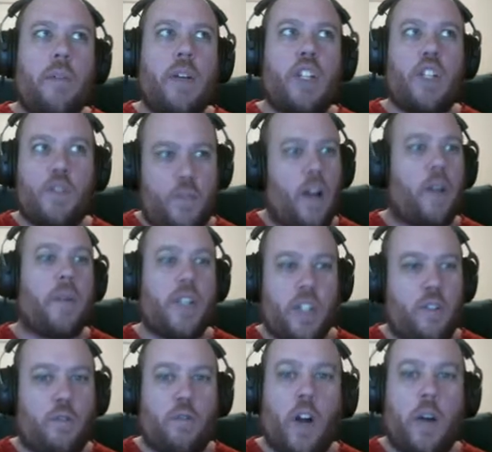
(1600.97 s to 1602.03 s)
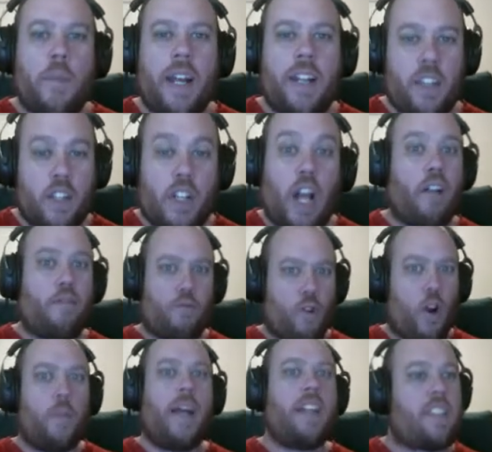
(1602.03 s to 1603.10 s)
she's very much into
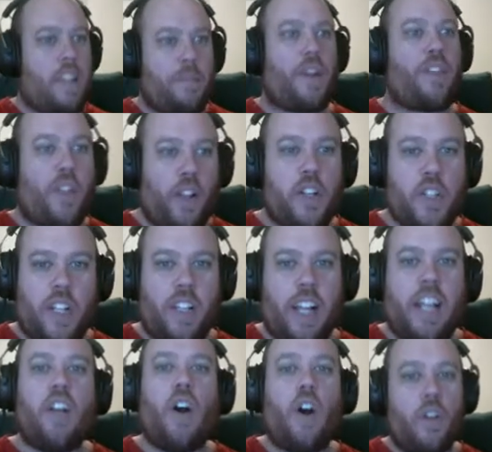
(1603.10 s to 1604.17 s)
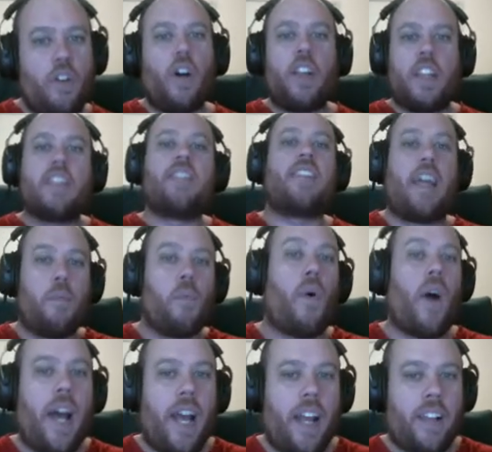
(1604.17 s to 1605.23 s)
romance and mythology. Like not in the same
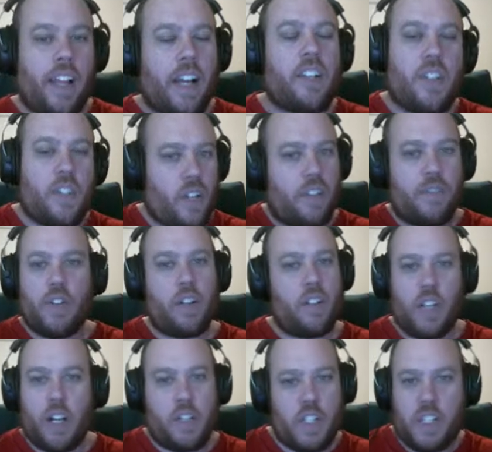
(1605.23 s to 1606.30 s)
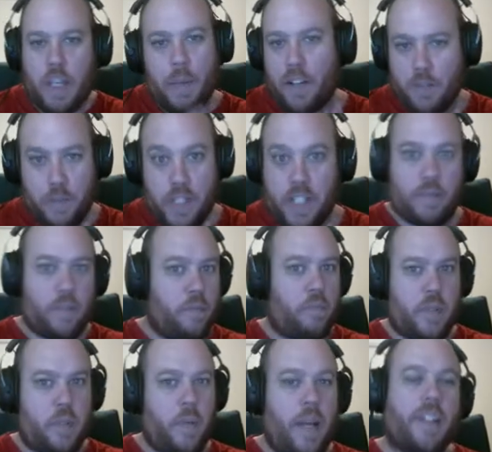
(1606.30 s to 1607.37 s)
way. Like she's got she's coming at it from a different
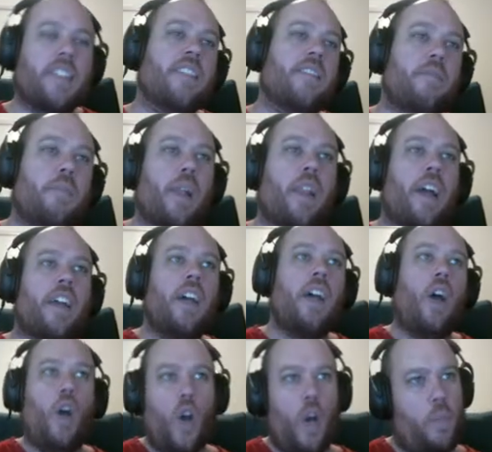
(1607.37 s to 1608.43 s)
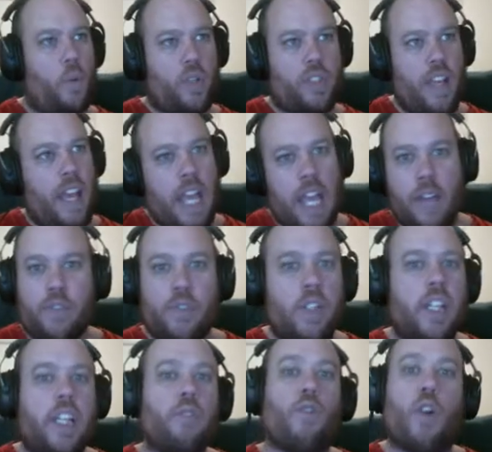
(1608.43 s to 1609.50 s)
perspective. But like her books are
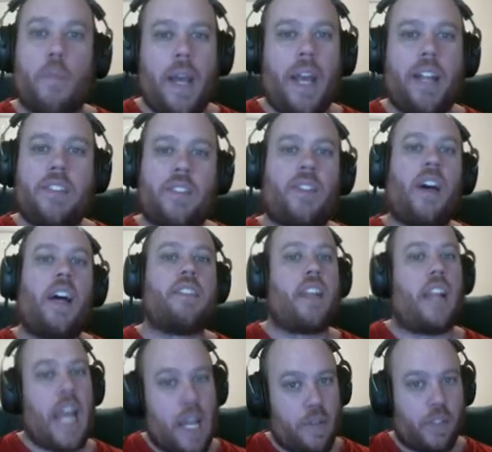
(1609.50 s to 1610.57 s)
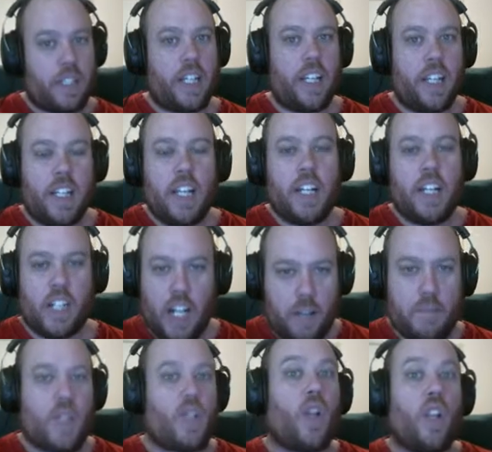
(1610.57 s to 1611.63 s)
heavily romanticized and heavily kind
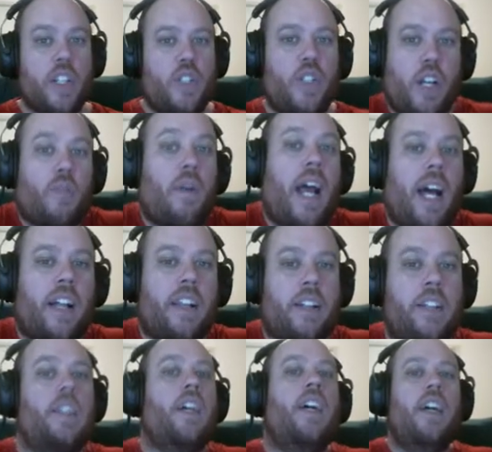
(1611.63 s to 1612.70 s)
of mythology around